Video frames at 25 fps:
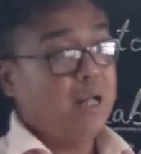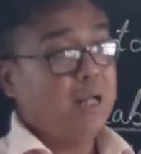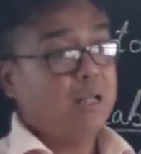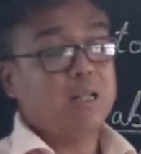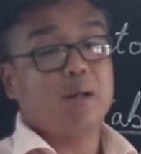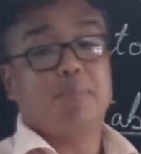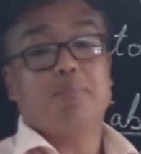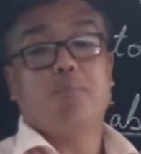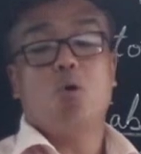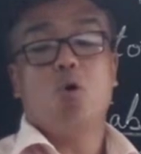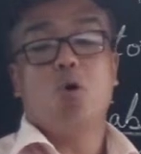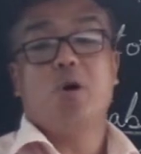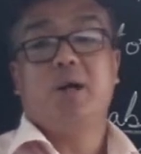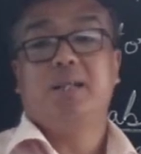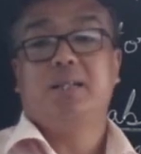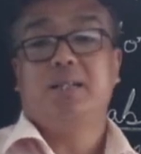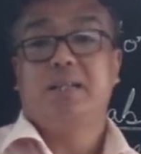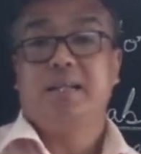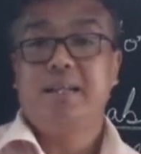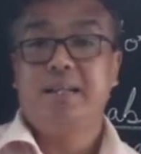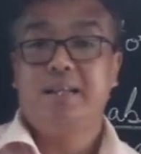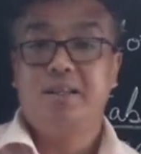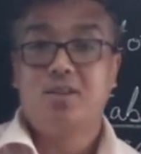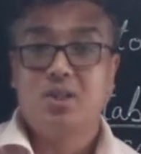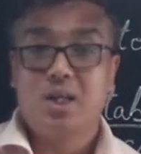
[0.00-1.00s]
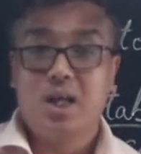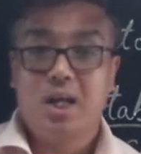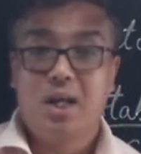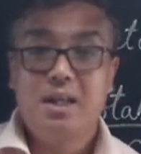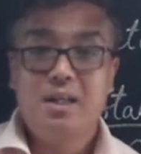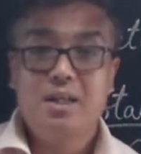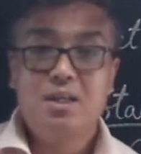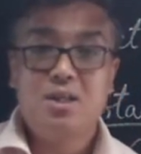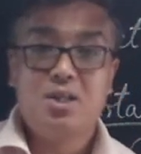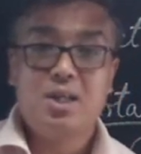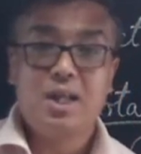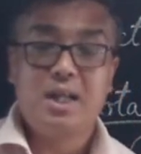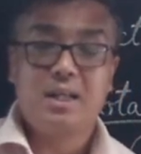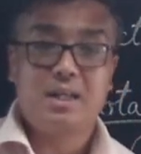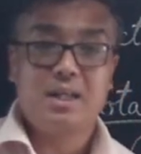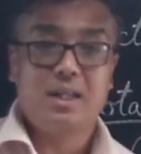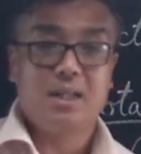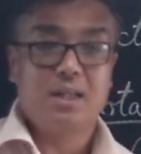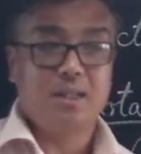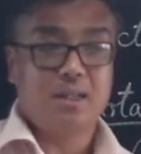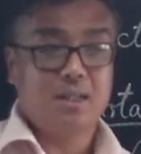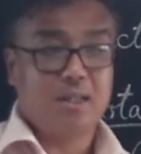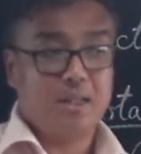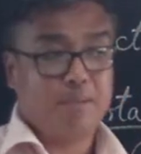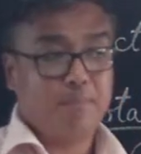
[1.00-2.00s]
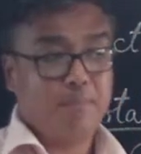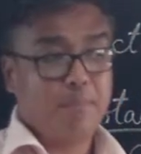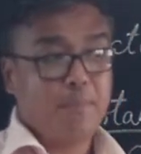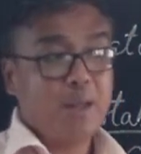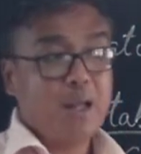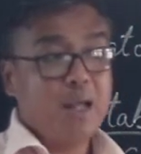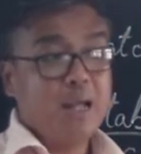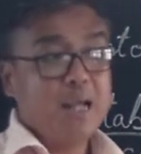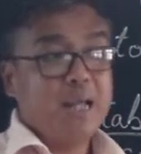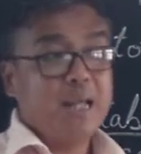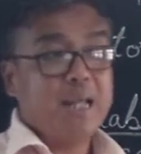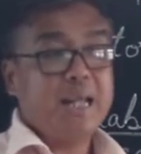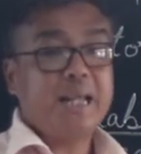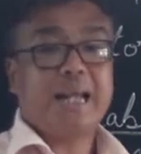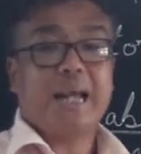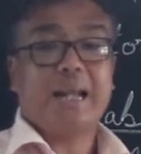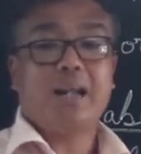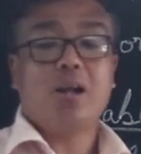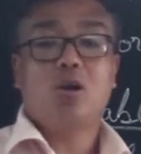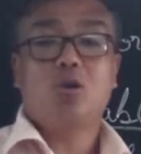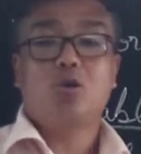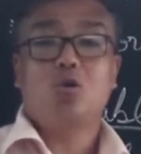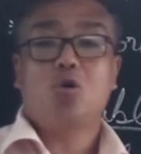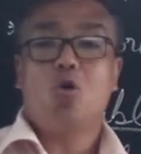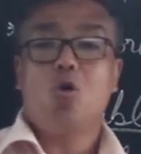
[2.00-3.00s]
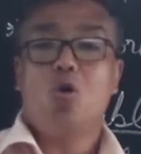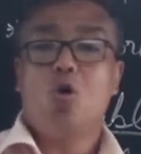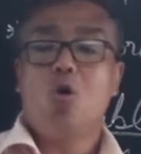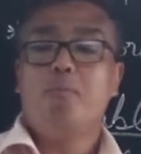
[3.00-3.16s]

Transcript: The poet is unsettled. He is unable